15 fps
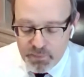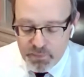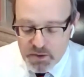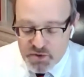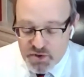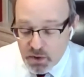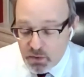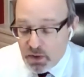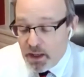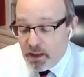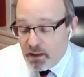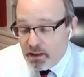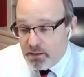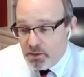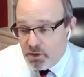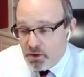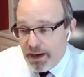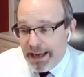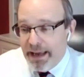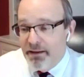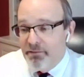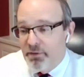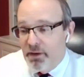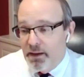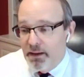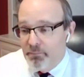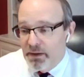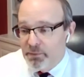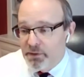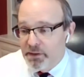So you have,
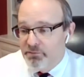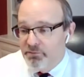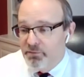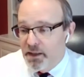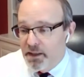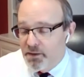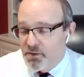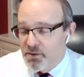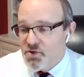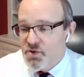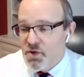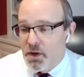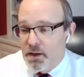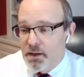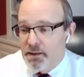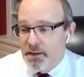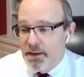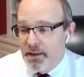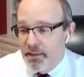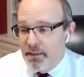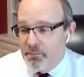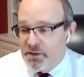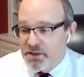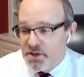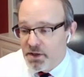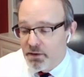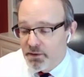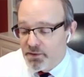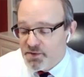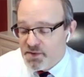I believe you saw the
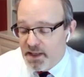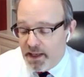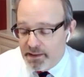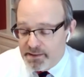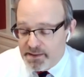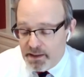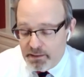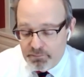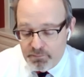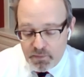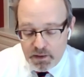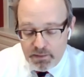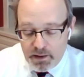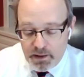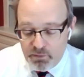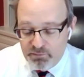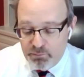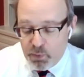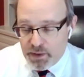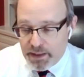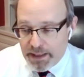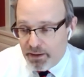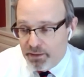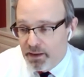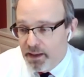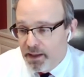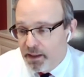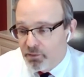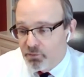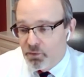materials that we put out.
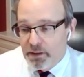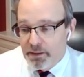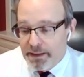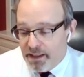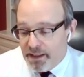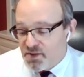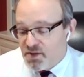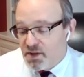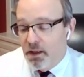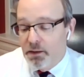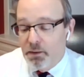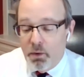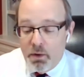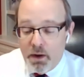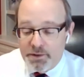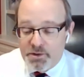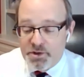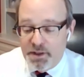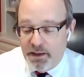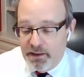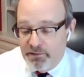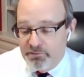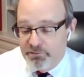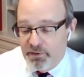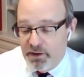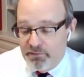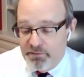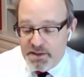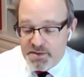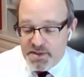It really is a launch
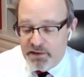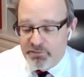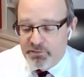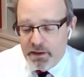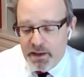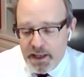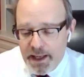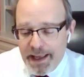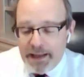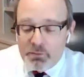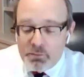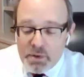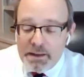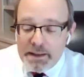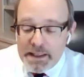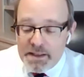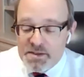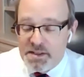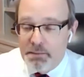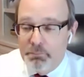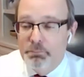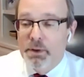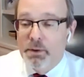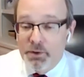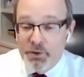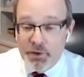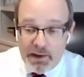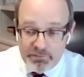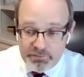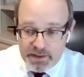of this effort, and it really is to build
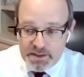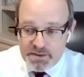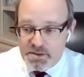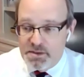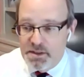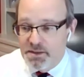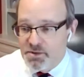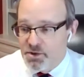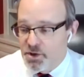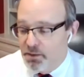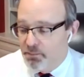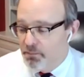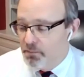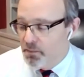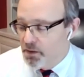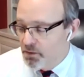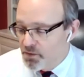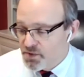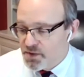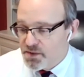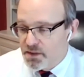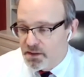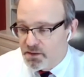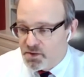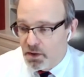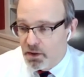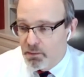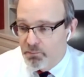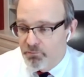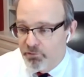off, and as Jim uses the
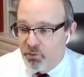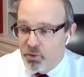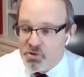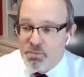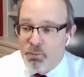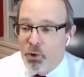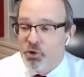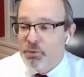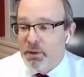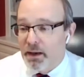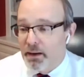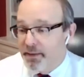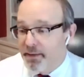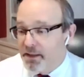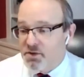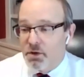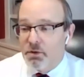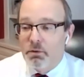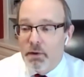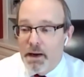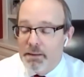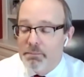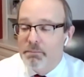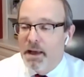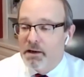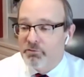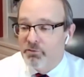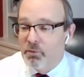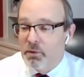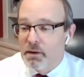term force multiplier, I think it's a great
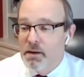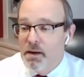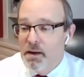metaphor